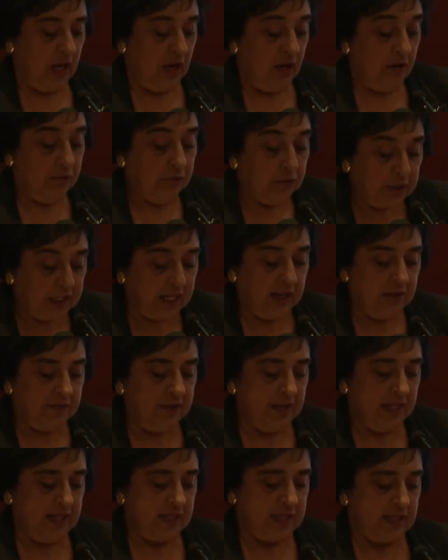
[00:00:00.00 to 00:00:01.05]

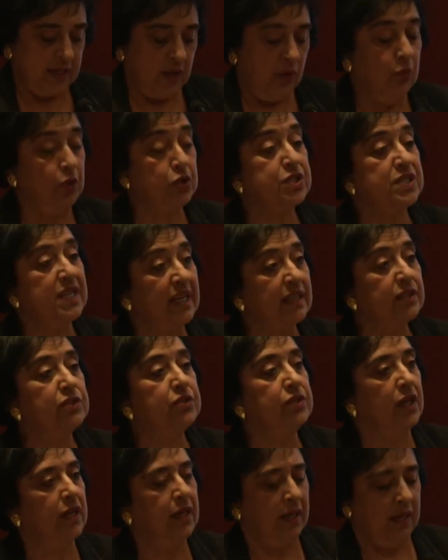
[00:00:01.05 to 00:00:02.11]
Forgiveness was
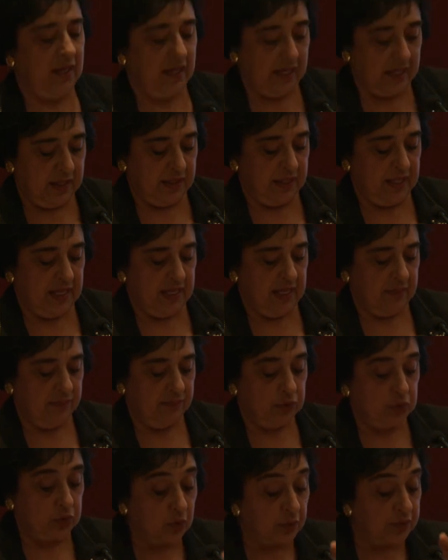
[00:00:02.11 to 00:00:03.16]
central in the
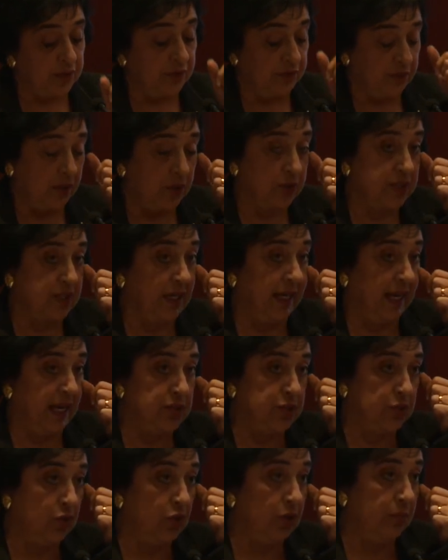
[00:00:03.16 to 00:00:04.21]
Truth and
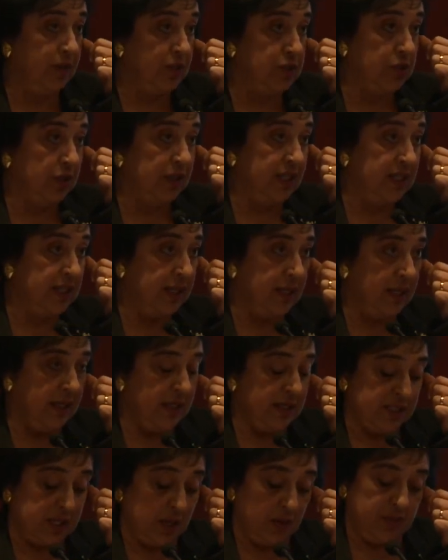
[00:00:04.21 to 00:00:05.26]
Reconciliation Commission
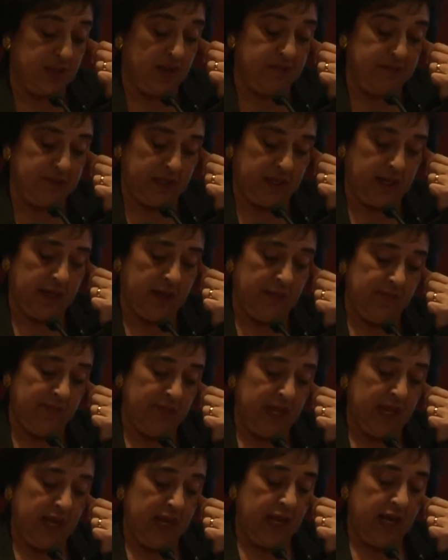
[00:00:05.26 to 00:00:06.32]
in South Africa,
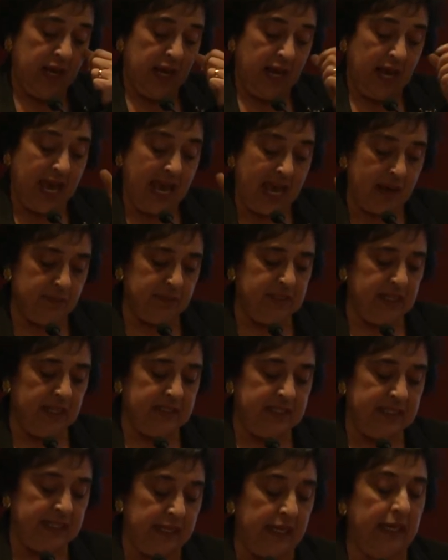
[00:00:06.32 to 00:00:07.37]
aimed
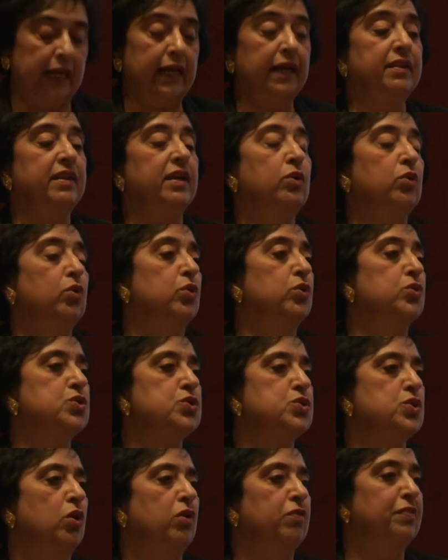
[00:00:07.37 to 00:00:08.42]
at healing the
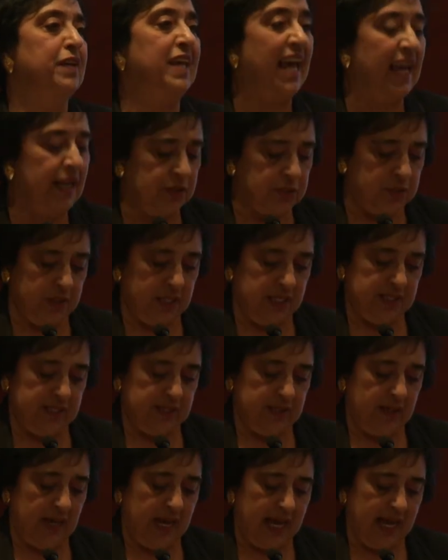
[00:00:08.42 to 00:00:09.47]
wounds of hatred
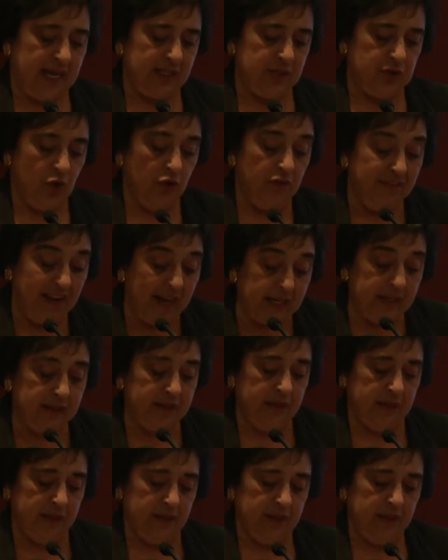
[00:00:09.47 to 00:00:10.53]
and of
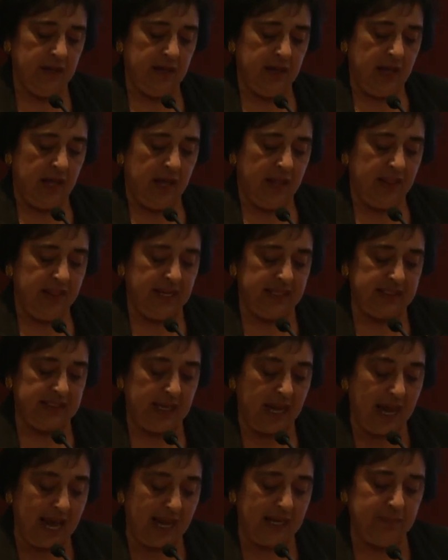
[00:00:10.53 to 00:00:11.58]
anger that
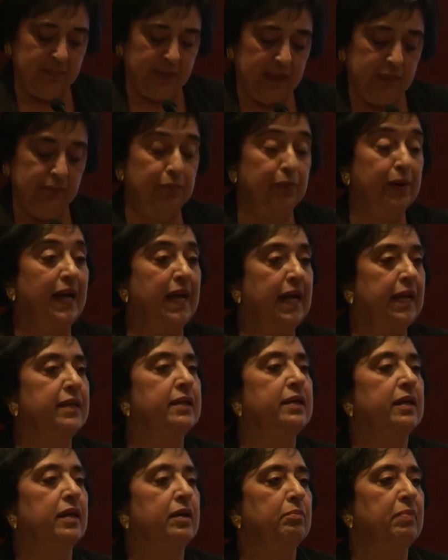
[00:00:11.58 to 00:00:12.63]
had been
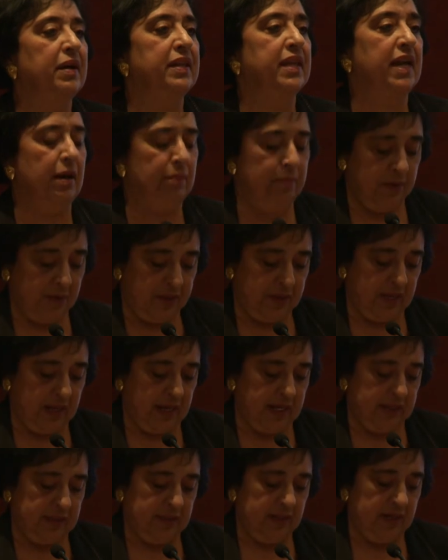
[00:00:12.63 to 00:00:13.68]
bred by the
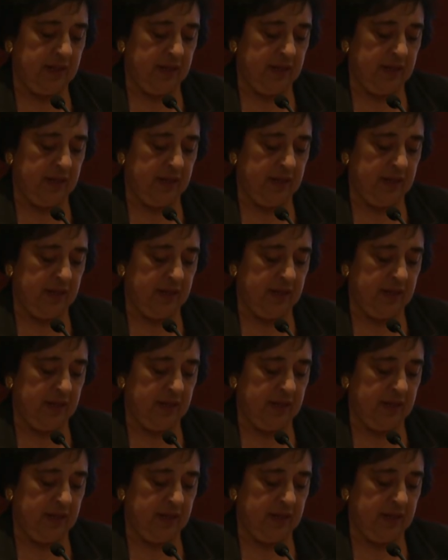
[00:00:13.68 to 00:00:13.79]
apartheid